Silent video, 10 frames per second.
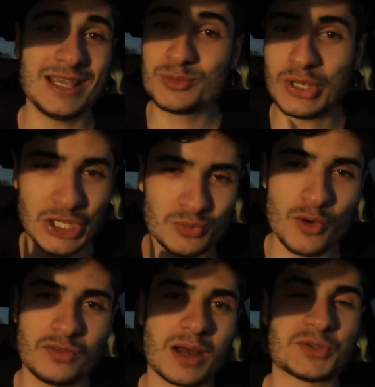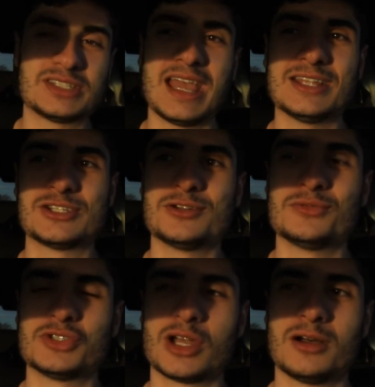He's moving upstate
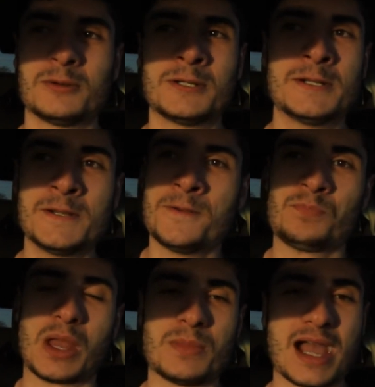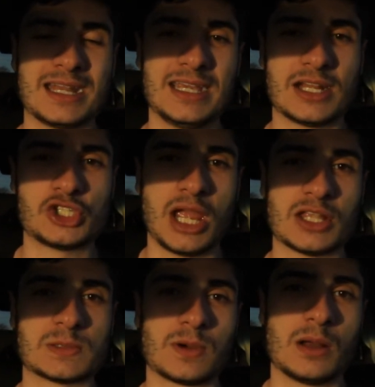soon, so I'm not gonna get a
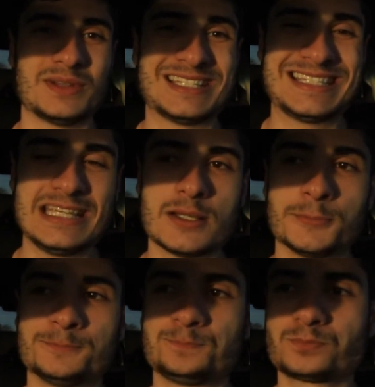chance to probably see him